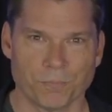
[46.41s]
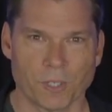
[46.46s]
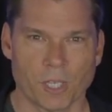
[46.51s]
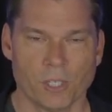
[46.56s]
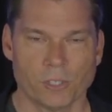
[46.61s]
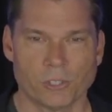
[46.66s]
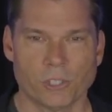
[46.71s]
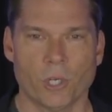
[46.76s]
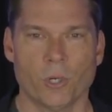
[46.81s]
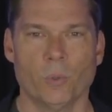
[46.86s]

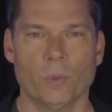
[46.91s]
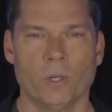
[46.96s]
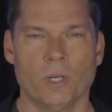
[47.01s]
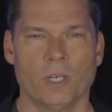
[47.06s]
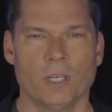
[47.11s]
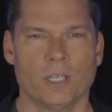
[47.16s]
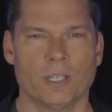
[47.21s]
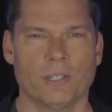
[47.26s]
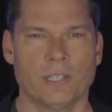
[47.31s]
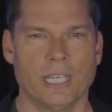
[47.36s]
So
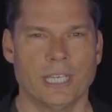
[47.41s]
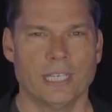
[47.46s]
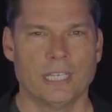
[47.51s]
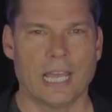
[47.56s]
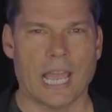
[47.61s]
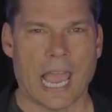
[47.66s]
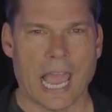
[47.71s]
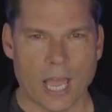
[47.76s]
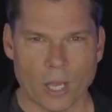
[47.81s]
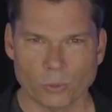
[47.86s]
then
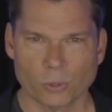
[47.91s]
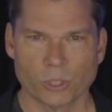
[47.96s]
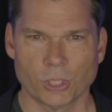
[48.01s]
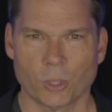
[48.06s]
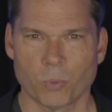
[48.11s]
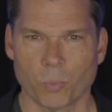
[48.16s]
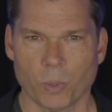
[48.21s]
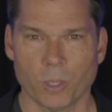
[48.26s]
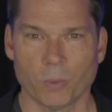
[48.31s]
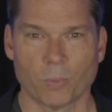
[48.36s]
how should
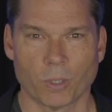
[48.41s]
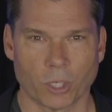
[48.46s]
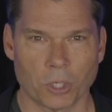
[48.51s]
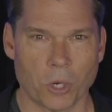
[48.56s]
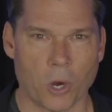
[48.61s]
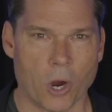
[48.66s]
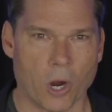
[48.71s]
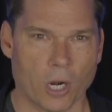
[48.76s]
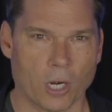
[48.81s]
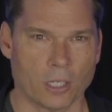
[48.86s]
we
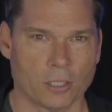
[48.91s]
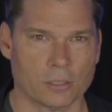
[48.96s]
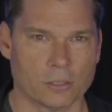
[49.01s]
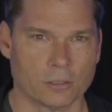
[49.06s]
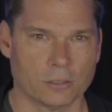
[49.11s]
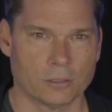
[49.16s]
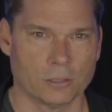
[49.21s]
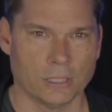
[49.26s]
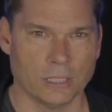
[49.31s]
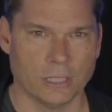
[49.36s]
regard
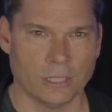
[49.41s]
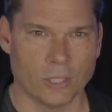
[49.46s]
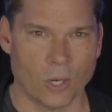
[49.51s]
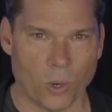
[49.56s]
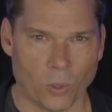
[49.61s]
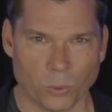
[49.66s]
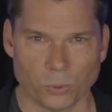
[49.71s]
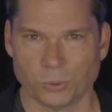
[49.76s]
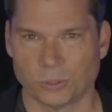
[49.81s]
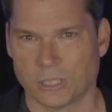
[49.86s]
the
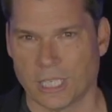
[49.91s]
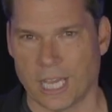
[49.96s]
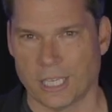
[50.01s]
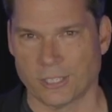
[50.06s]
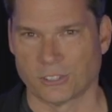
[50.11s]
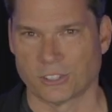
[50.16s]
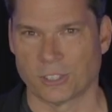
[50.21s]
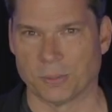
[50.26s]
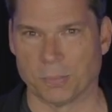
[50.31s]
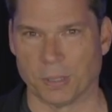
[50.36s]
Old
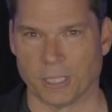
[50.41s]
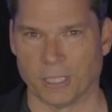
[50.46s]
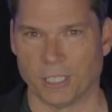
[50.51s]
Testament?